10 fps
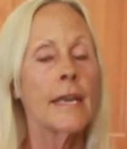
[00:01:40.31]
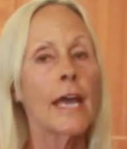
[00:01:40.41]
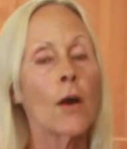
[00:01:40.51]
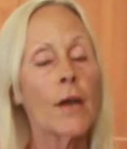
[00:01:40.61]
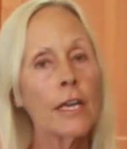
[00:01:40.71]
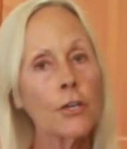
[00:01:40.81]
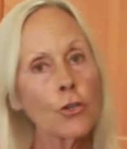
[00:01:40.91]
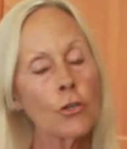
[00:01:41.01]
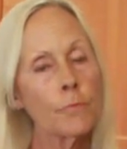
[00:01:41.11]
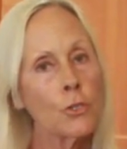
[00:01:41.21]
Now in
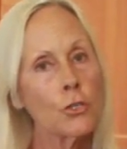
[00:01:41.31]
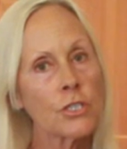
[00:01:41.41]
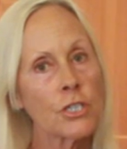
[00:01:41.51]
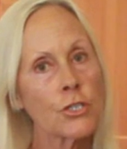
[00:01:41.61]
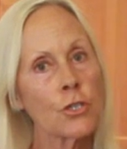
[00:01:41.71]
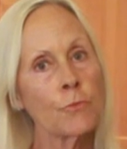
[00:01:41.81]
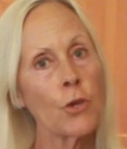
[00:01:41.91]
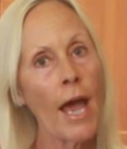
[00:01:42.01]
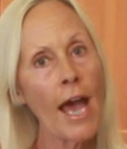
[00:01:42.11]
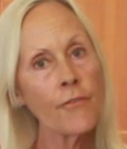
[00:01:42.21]
your immune system
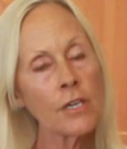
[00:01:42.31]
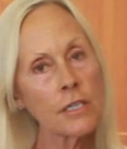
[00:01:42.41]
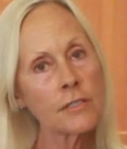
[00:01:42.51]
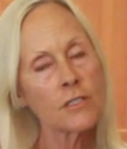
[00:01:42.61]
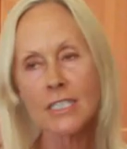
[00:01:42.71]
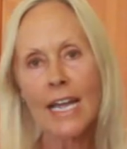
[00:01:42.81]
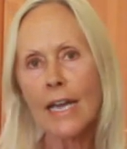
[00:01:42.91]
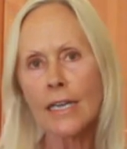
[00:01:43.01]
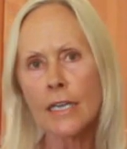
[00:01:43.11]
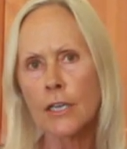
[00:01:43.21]
you have a
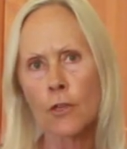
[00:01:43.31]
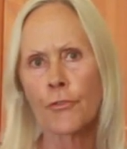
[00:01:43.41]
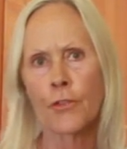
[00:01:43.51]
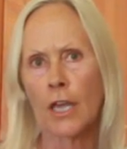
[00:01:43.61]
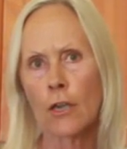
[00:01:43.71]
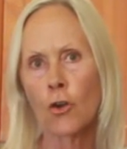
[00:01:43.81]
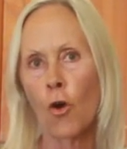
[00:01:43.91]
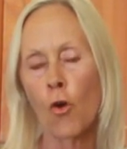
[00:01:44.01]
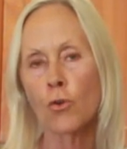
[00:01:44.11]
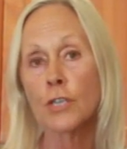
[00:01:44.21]
darling little thing
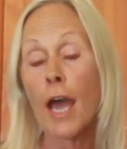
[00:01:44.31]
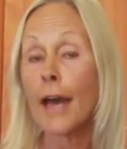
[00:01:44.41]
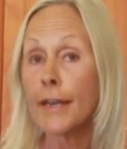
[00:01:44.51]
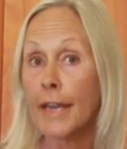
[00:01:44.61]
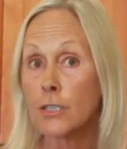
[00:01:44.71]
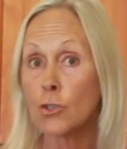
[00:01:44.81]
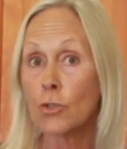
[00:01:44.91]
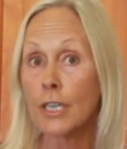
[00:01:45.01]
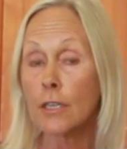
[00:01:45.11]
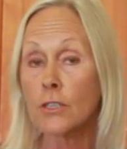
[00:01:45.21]
called a
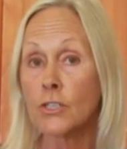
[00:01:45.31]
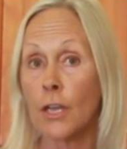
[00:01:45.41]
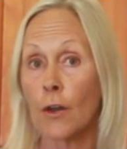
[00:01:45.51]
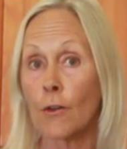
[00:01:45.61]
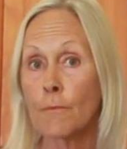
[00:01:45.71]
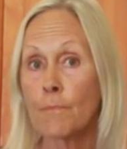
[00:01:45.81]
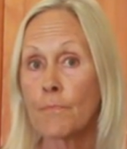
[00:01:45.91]
natural killer cell.